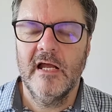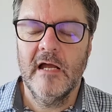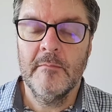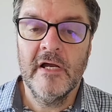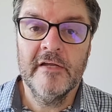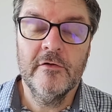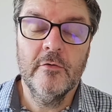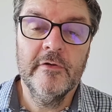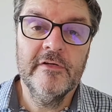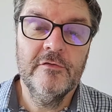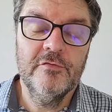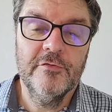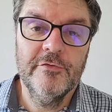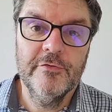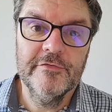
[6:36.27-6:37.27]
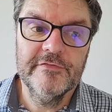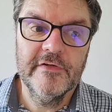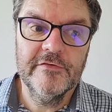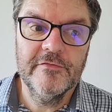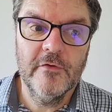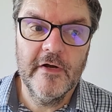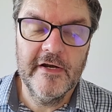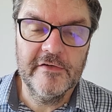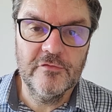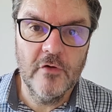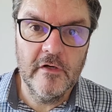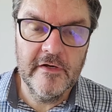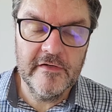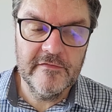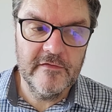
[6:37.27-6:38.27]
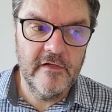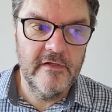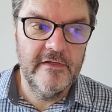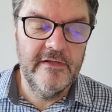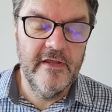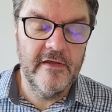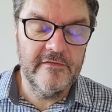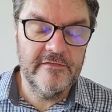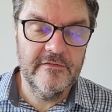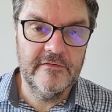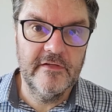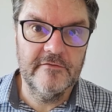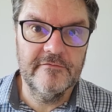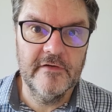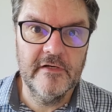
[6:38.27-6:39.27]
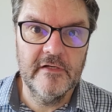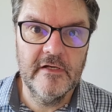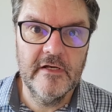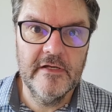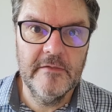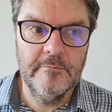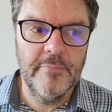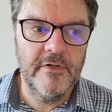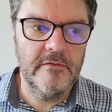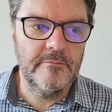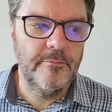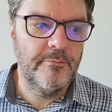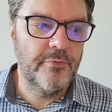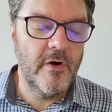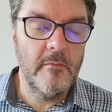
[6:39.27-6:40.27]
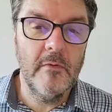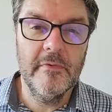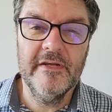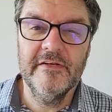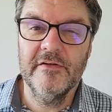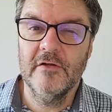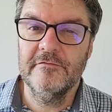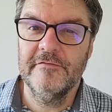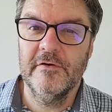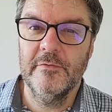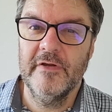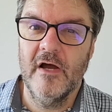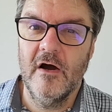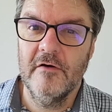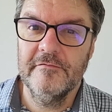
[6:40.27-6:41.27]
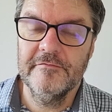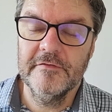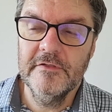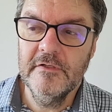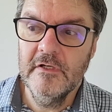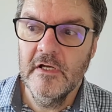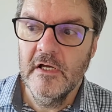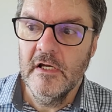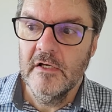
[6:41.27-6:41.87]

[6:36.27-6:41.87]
Am I going to use this for electronics? Yes, definitely, but probably not very often.